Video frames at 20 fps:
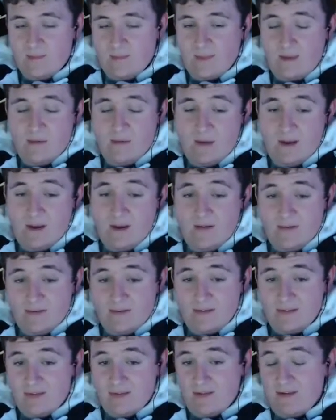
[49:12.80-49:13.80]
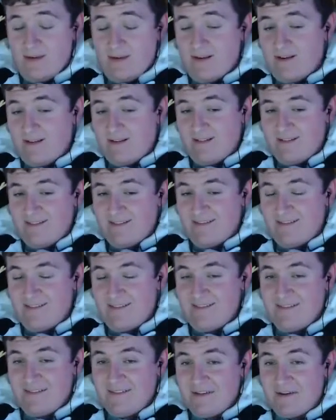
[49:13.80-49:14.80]
I mean, here's the thing.
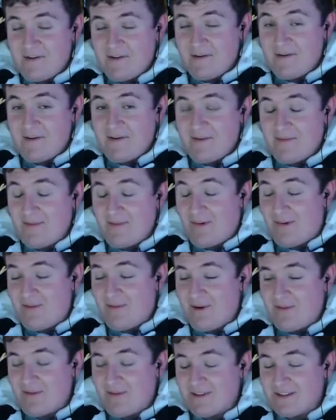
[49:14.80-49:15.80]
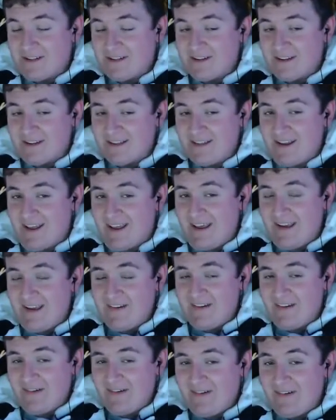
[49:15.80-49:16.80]
You know more about machining than I
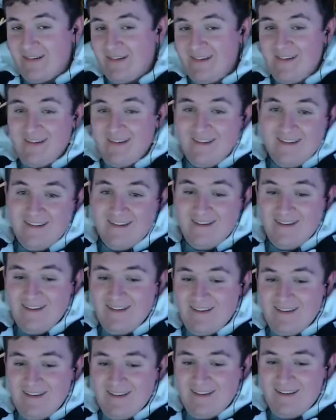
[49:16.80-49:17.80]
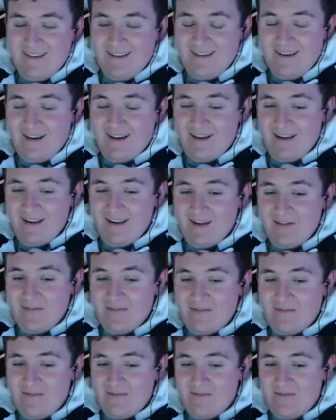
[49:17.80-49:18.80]
do. And
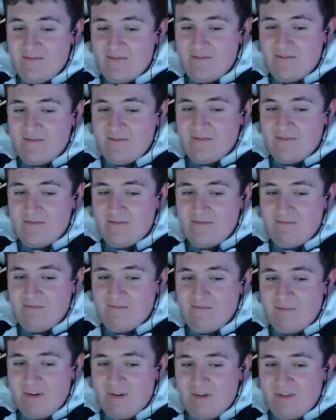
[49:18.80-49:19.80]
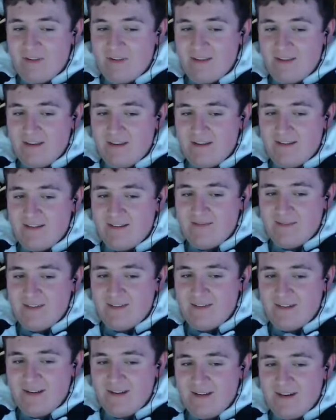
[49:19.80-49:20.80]
I've barely touched a
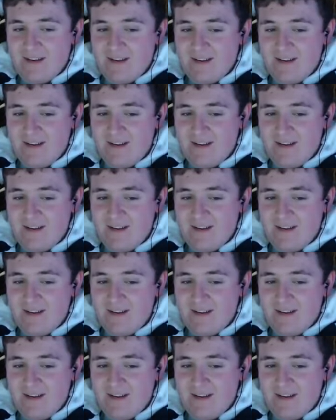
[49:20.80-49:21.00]
machine.